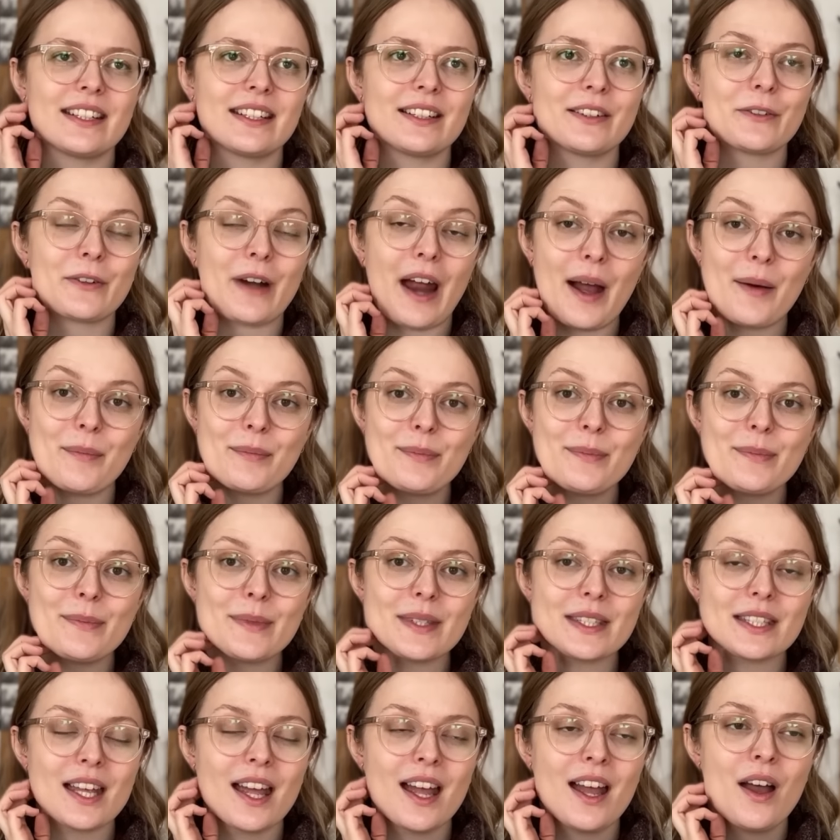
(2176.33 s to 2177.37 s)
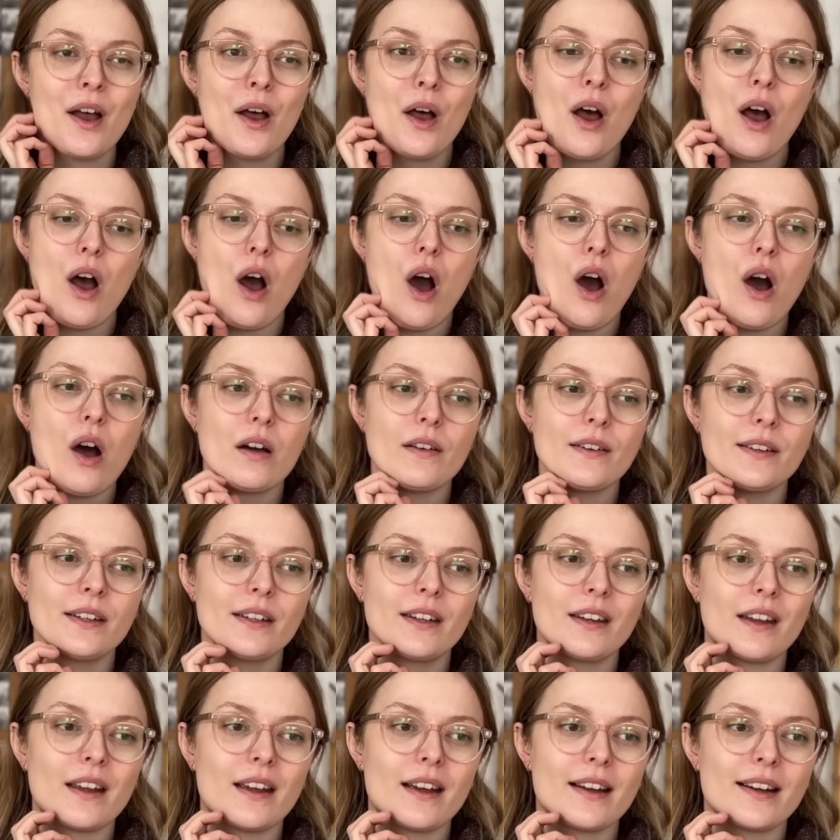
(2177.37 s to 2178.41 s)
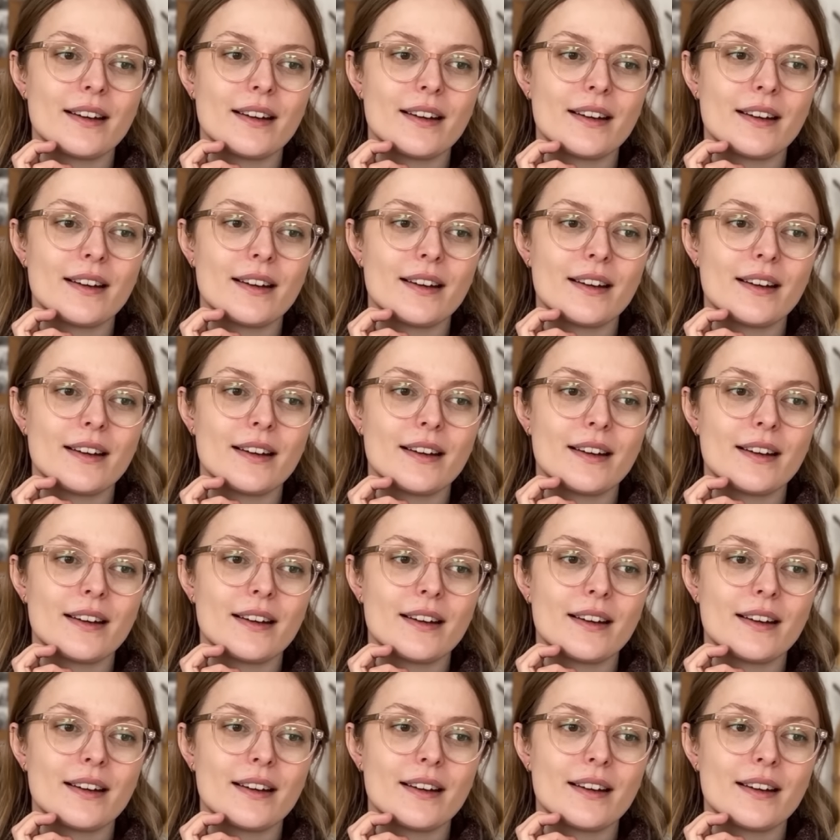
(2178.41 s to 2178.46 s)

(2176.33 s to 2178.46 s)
grams on